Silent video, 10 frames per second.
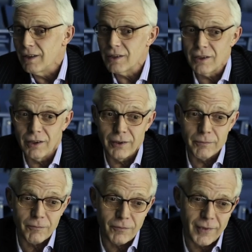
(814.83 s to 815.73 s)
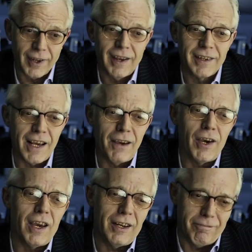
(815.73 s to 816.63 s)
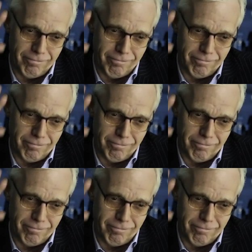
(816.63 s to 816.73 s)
So, David!